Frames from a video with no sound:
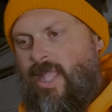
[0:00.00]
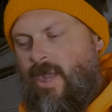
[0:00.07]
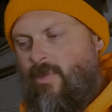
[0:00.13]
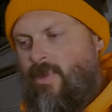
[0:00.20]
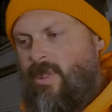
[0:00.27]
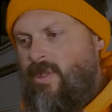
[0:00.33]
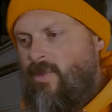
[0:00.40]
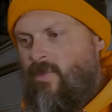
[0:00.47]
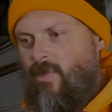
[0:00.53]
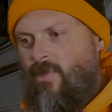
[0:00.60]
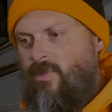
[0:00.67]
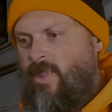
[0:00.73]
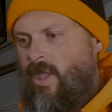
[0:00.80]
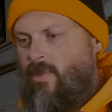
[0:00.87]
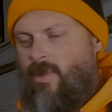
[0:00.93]
That
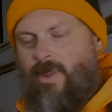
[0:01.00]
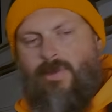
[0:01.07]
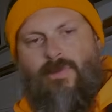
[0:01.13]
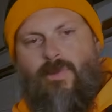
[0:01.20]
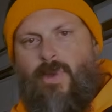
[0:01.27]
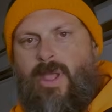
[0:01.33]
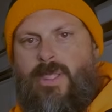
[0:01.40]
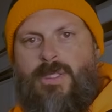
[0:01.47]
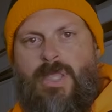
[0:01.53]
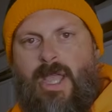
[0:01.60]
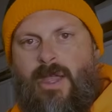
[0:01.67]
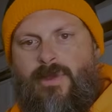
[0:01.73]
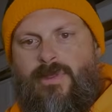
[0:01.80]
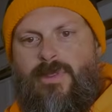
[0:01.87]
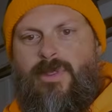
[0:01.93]
went way
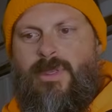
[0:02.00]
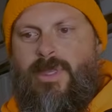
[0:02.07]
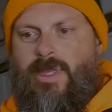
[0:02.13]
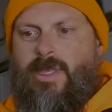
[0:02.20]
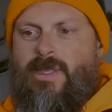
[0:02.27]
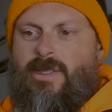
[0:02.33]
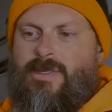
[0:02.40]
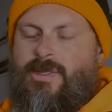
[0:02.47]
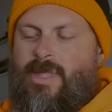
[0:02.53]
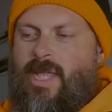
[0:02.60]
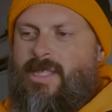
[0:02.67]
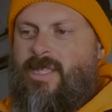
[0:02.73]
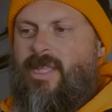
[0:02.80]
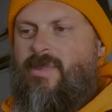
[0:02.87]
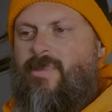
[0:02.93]
south. So
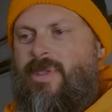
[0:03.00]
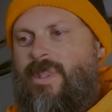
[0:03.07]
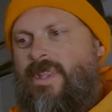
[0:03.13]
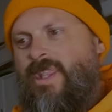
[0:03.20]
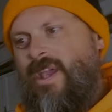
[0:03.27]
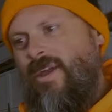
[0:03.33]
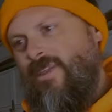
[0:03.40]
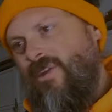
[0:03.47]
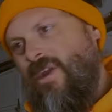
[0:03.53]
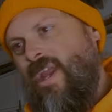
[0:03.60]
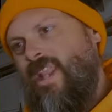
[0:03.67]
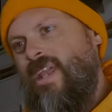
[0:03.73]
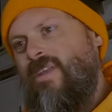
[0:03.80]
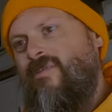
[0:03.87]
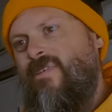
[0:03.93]
that's going to be another
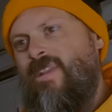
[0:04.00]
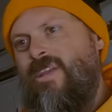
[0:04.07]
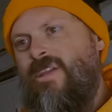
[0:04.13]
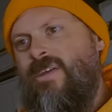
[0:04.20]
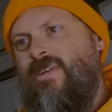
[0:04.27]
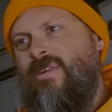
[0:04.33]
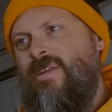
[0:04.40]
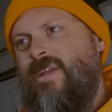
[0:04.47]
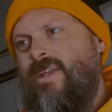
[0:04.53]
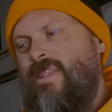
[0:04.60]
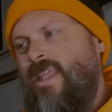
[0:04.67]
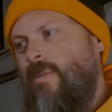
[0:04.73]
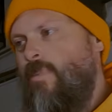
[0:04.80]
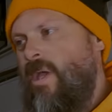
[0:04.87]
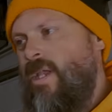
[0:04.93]
headache video.
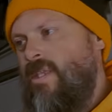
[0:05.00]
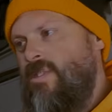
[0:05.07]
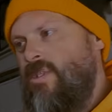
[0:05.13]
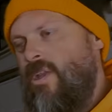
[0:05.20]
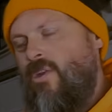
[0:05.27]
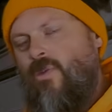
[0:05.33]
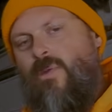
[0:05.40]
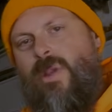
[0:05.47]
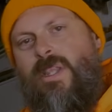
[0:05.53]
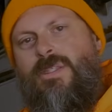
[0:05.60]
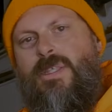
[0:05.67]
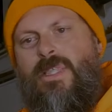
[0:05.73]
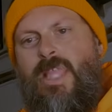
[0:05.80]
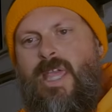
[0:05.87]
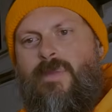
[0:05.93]
That bike is a
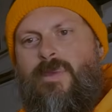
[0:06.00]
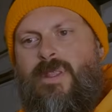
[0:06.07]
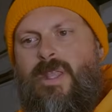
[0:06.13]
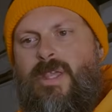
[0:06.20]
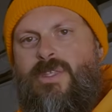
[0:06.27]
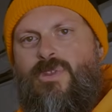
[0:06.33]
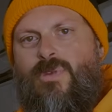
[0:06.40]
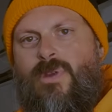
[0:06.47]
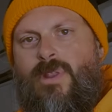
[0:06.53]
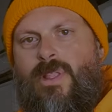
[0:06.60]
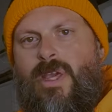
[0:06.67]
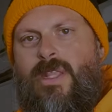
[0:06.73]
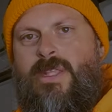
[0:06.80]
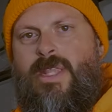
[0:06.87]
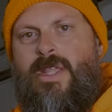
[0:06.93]
crazy lemon. I squirted a
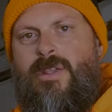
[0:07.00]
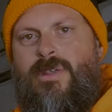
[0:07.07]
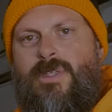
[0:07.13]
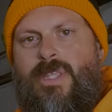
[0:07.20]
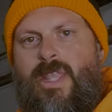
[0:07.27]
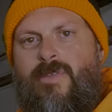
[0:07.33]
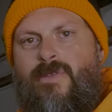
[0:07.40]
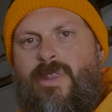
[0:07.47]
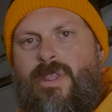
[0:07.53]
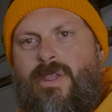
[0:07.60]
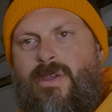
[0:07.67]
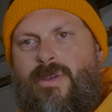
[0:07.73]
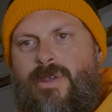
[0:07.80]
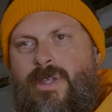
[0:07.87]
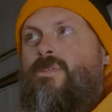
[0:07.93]
lot of tears in that
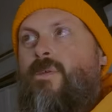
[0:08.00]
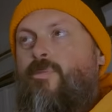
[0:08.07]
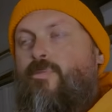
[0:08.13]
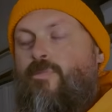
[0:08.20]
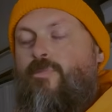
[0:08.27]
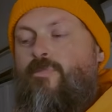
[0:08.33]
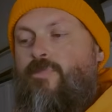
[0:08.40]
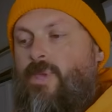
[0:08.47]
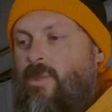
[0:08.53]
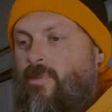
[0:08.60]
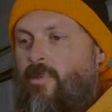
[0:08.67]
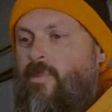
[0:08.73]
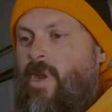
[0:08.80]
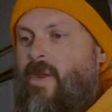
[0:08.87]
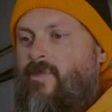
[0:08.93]
video. So be
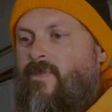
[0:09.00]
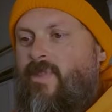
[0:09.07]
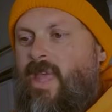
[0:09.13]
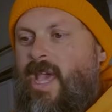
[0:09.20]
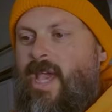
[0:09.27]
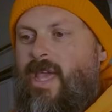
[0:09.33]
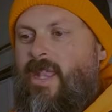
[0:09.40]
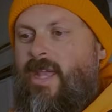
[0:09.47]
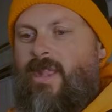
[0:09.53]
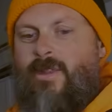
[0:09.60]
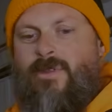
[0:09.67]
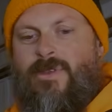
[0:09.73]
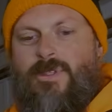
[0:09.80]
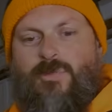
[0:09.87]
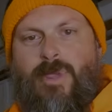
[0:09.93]
prepared for that. I
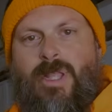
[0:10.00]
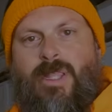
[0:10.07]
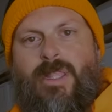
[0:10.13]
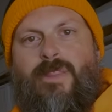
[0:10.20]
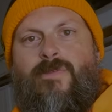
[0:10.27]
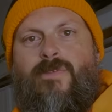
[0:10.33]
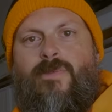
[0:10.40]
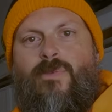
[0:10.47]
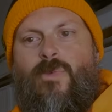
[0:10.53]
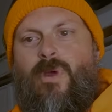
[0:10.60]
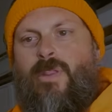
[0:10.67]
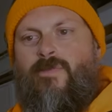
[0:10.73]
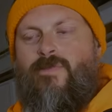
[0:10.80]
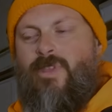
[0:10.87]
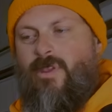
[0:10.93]
don't expect even
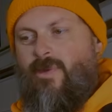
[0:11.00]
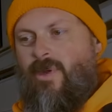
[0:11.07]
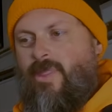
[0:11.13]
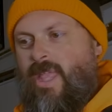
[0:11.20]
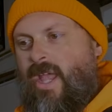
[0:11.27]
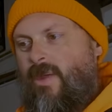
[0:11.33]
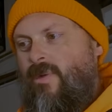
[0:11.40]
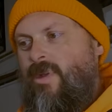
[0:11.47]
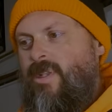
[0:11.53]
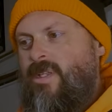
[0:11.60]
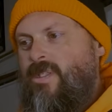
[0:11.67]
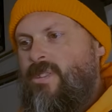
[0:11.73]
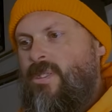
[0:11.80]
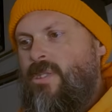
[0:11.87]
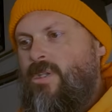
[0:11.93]
one view on that one,
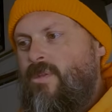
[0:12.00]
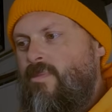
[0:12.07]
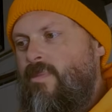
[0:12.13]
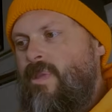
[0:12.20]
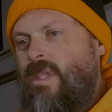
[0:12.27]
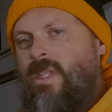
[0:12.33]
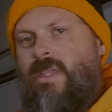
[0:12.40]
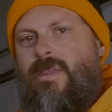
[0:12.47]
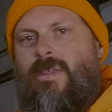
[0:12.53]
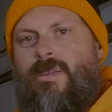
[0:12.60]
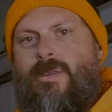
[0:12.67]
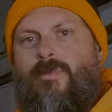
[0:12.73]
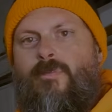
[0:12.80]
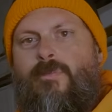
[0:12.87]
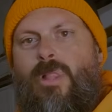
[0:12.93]
because it's just me
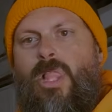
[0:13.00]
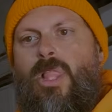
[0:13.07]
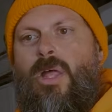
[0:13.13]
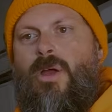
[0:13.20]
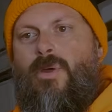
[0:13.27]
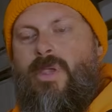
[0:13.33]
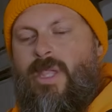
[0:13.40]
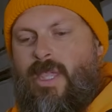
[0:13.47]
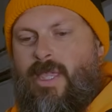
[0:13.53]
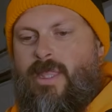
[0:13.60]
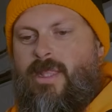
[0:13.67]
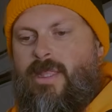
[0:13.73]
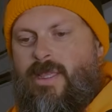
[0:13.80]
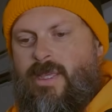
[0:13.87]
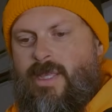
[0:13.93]
blowing
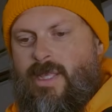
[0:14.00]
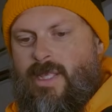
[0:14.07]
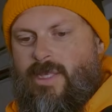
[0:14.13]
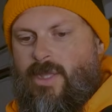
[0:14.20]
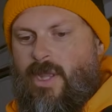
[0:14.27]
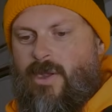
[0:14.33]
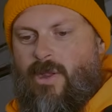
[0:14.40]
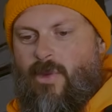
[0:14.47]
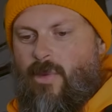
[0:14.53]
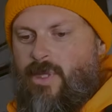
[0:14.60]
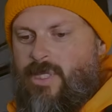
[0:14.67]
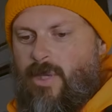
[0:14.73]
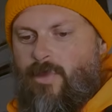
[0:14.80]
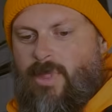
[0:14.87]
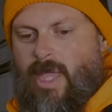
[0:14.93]
it. So I don't know
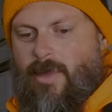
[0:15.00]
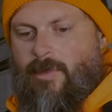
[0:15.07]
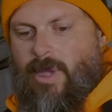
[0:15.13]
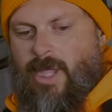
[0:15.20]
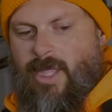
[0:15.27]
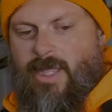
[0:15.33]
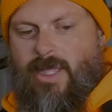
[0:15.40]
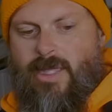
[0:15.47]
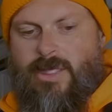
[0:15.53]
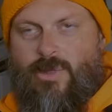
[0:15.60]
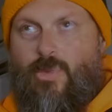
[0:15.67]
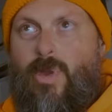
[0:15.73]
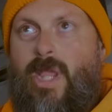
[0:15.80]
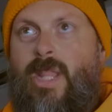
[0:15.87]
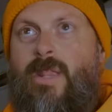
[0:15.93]
what's up with that bike.
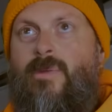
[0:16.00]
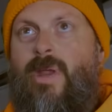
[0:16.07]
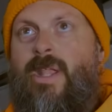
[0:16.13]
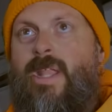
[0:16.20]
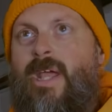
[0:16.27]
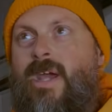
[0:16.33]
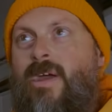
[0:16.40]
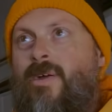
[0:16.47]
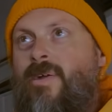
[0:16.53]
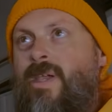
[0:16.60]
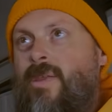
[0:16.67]
It's raining right now.